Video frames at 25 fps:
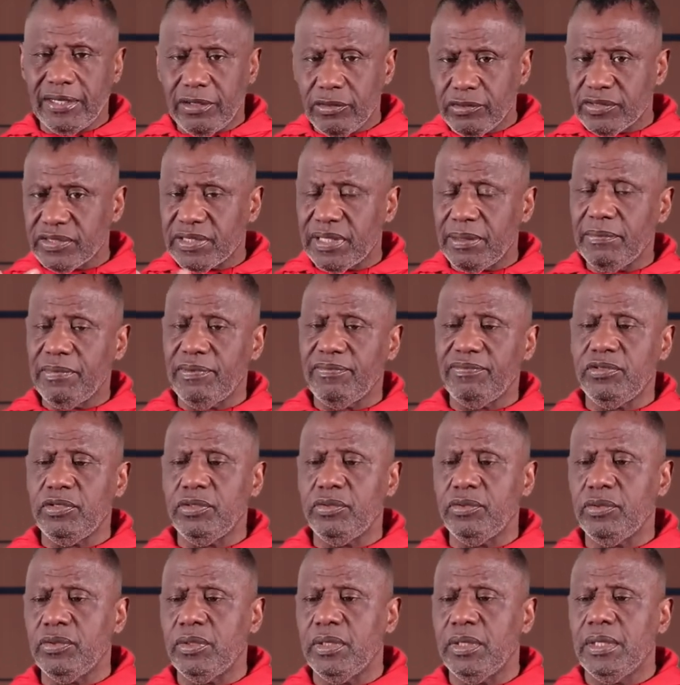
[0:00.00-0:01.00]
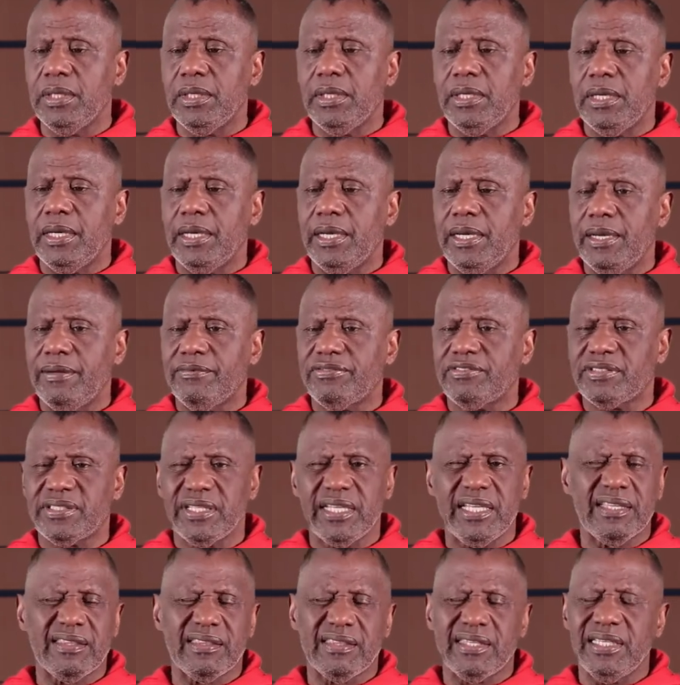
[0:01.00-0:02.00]
I know some of you have
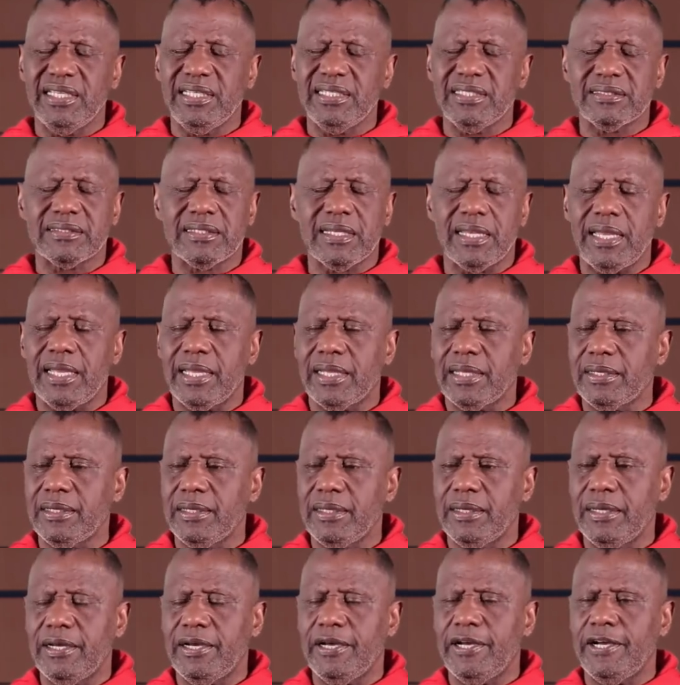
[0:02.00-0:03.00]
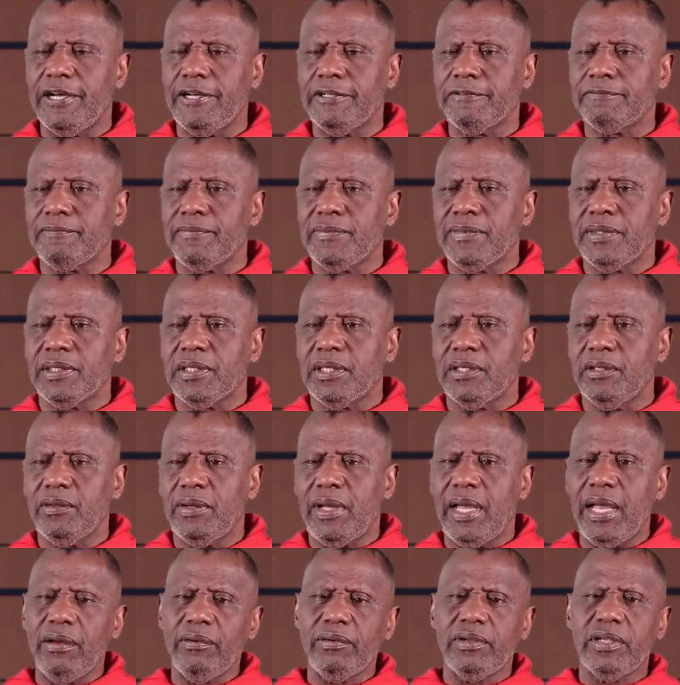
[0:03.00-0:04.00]
said things like, you
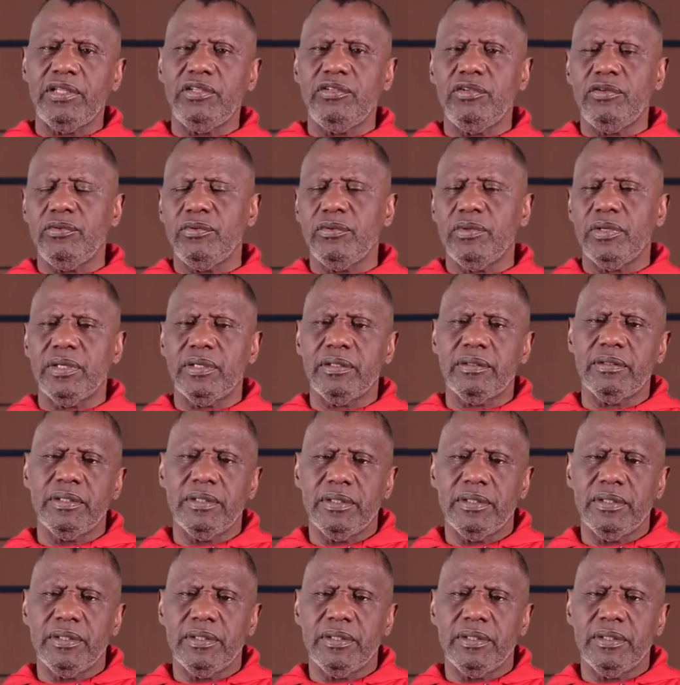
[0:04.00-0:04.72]
know, how can you